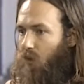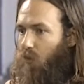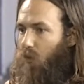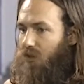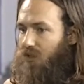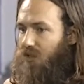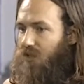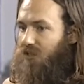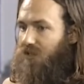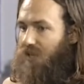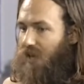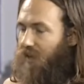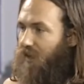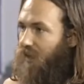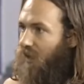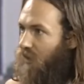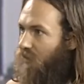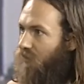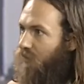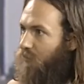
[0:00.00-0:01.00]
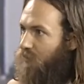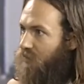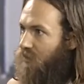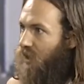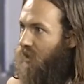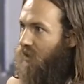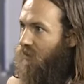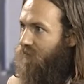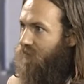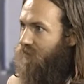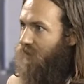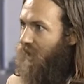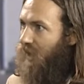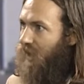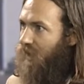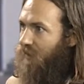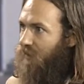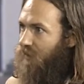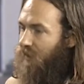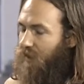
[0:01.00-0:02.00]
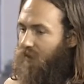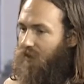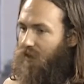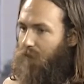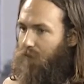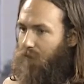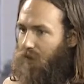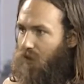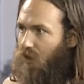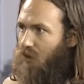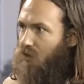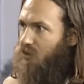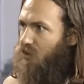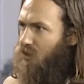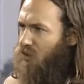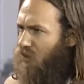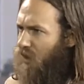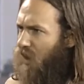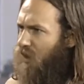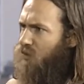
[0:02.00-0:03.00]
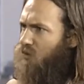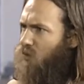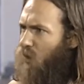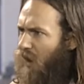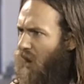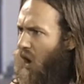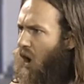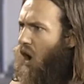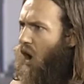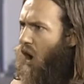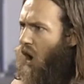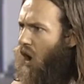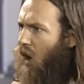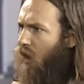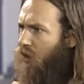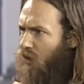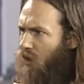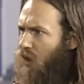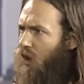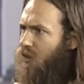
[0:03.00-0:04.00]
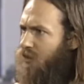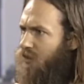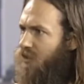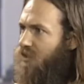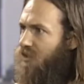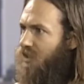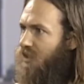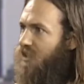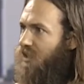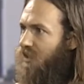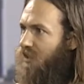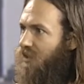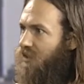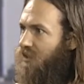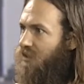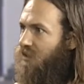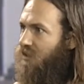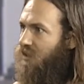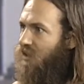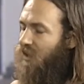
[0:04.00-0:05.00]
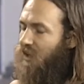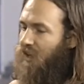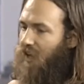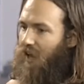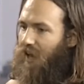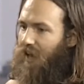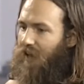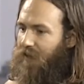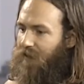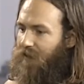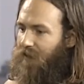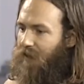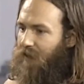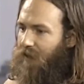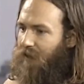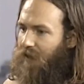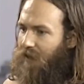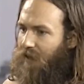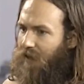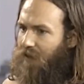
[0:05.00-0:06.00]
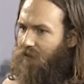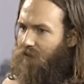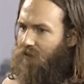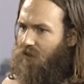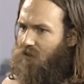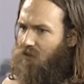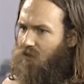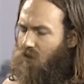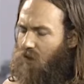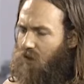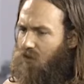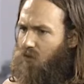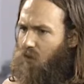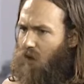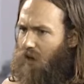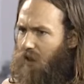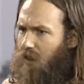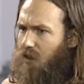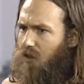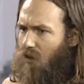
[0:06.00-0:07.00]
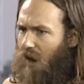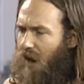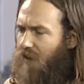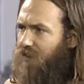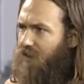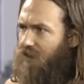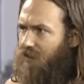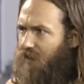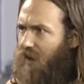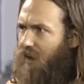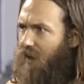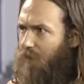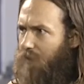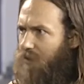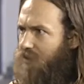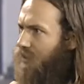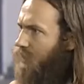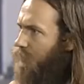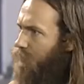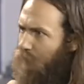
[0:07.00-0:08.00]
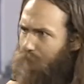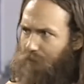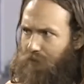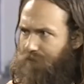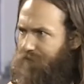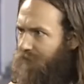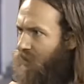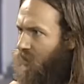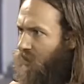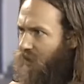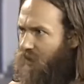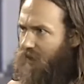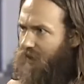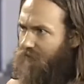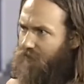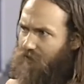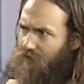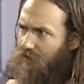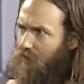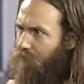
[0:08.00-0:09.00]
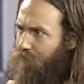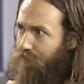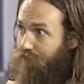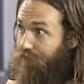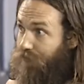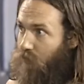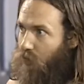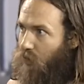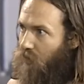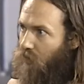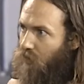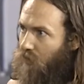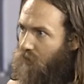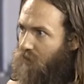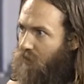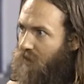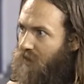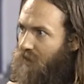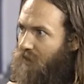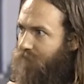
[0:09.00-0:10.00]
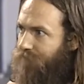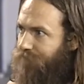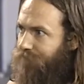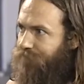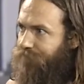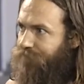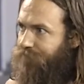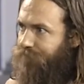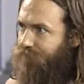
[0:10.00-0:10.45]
Which is take care of themselves and keep their noses to the ground. It's quite a hard-nosed city, this, and it's quite a thriving and dynamic city. People are going to have to keep doing their own thing.